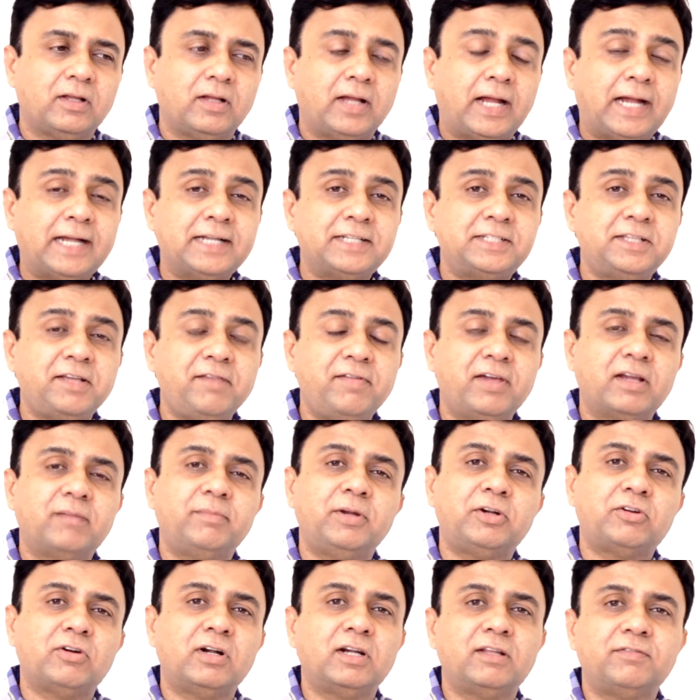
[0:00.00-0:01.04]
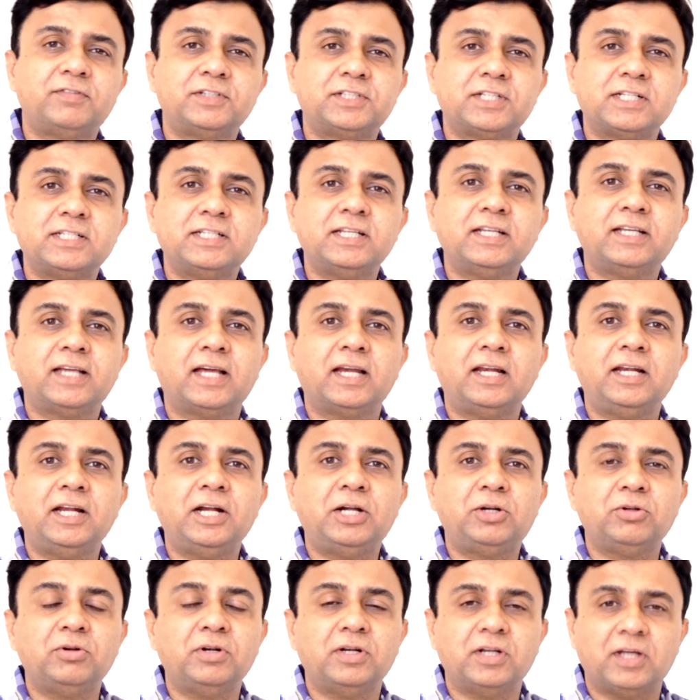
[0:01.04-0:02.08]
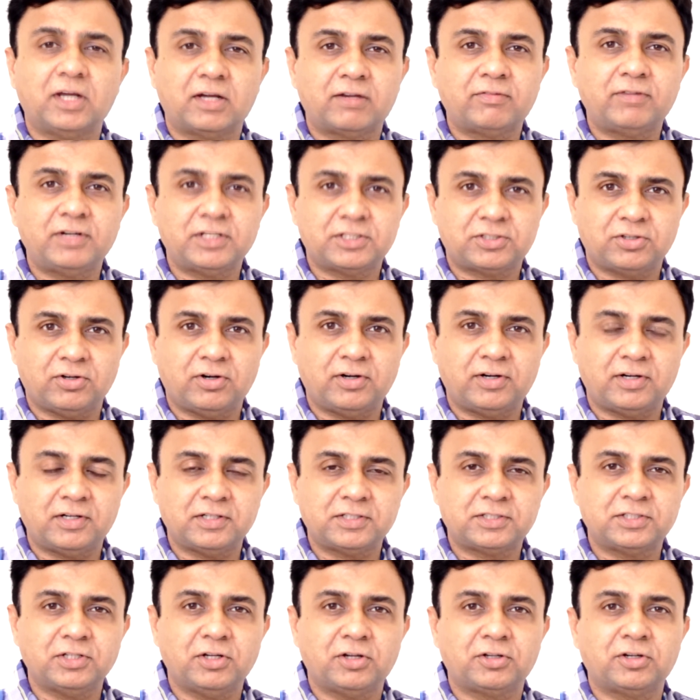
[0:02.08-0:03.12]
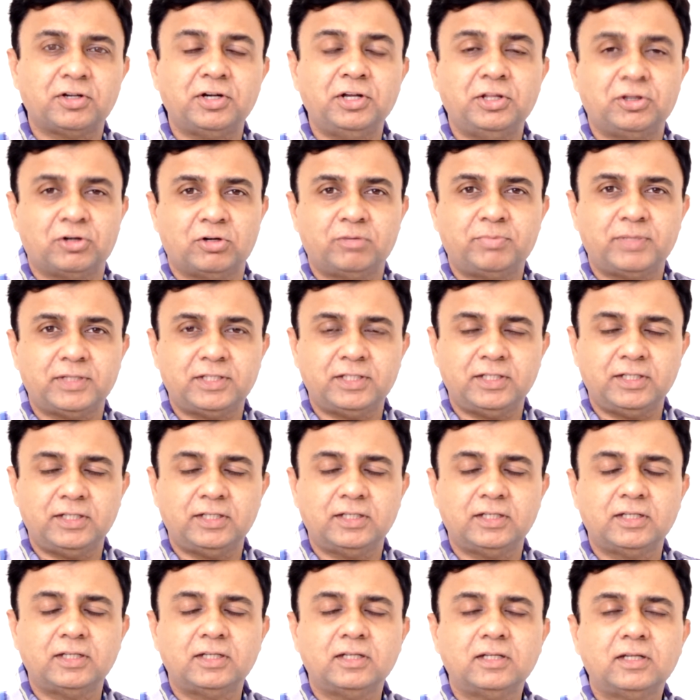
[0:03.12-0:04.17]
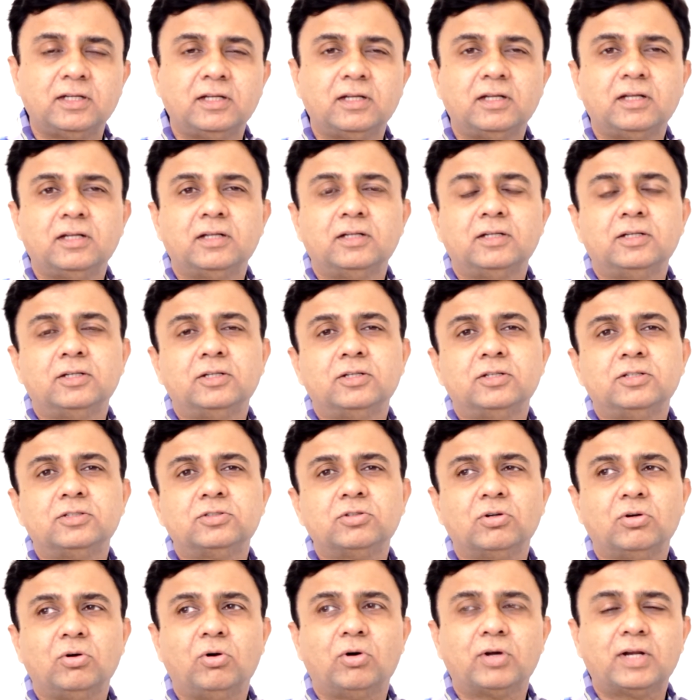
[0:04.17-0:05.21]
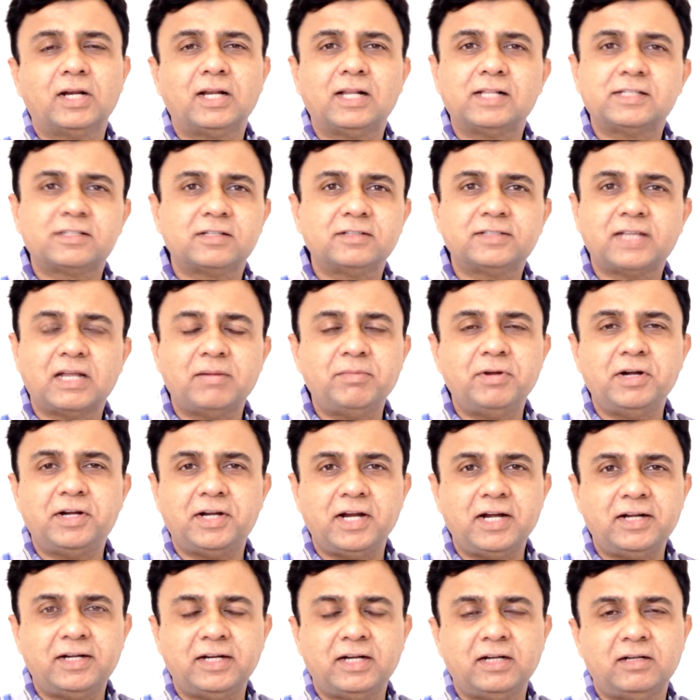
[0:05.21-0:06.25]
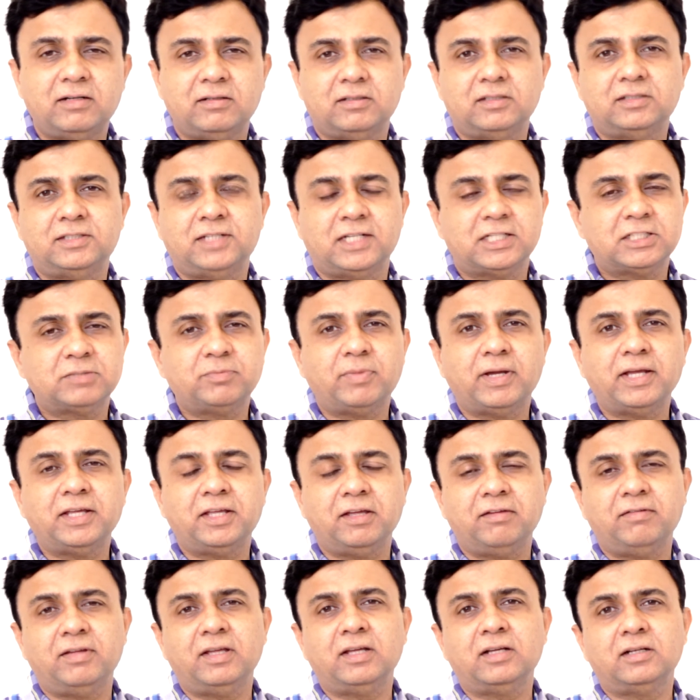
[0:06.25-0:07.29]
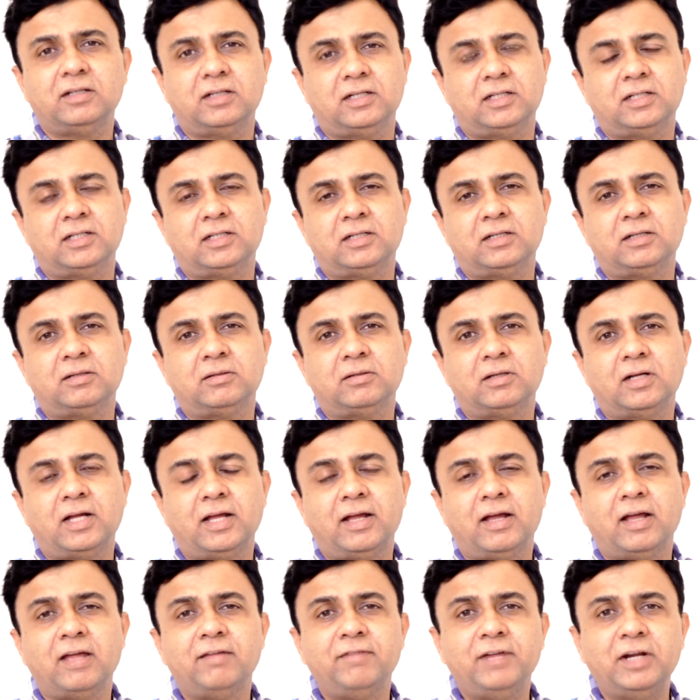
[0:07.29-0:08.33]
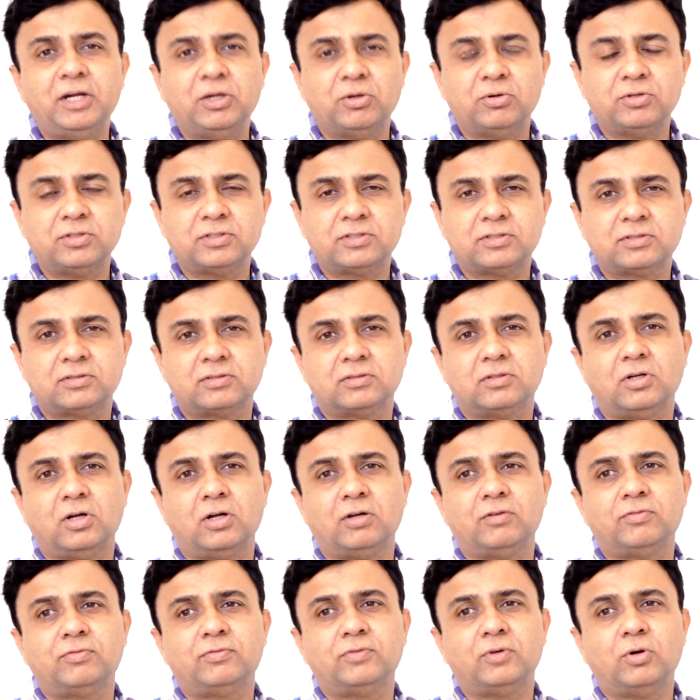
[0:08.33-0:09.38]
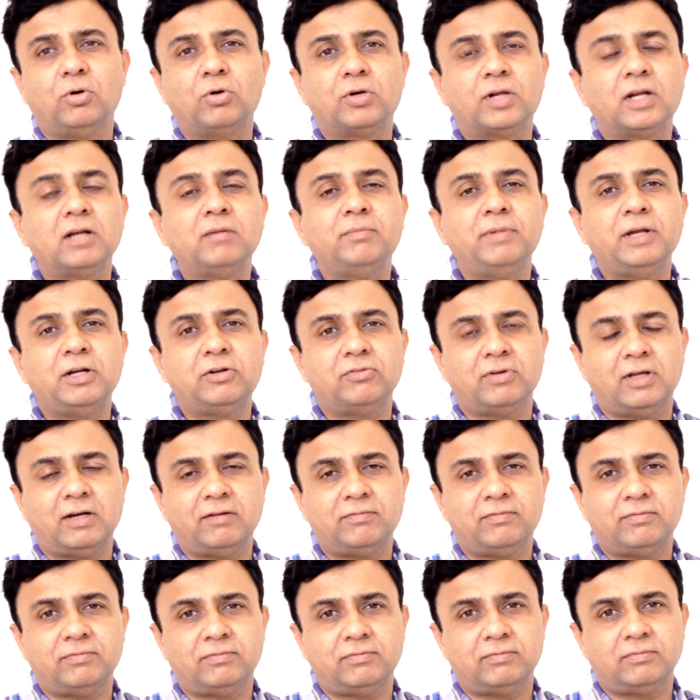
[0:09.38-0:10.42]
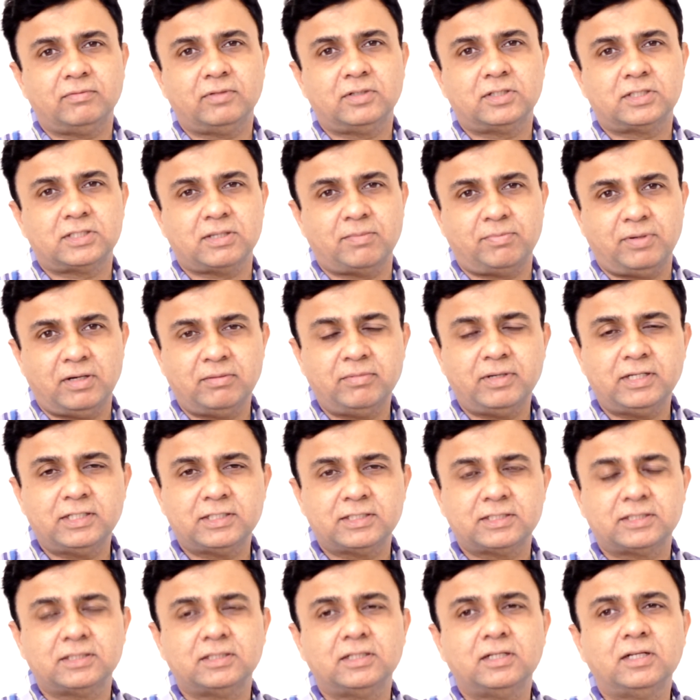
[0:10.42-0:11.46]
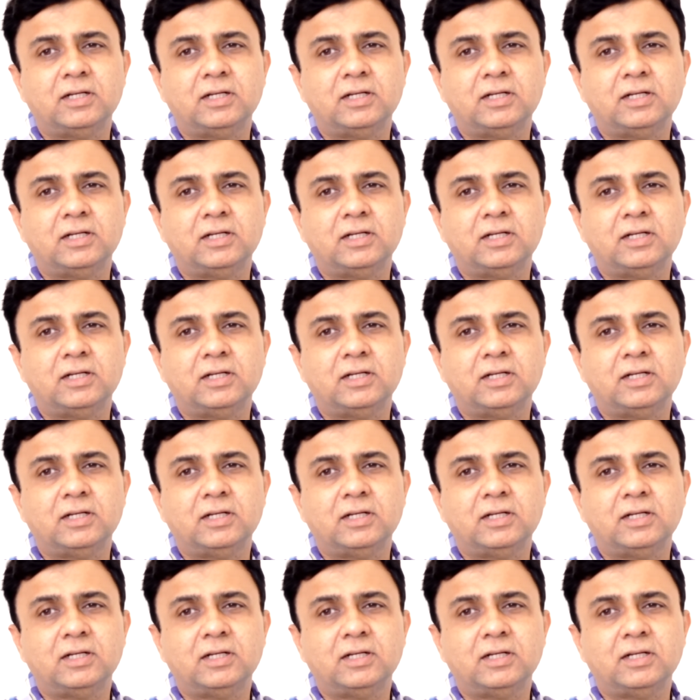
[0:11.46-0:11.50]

And severe B12 deficiency can lead to nerve disorders or a neuropathy. So oral ulcers can be treated just by giving a uh, heavy dose of oral B12 supplements.